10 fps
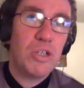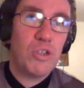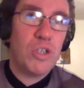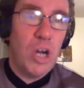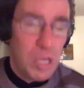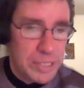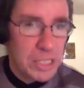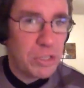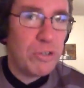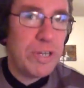
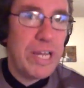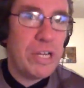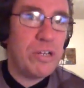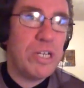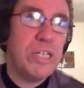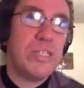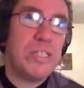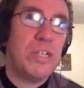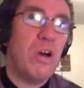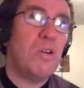content creator.
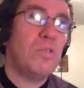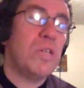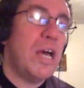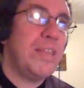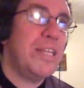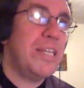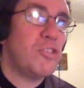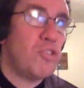I think his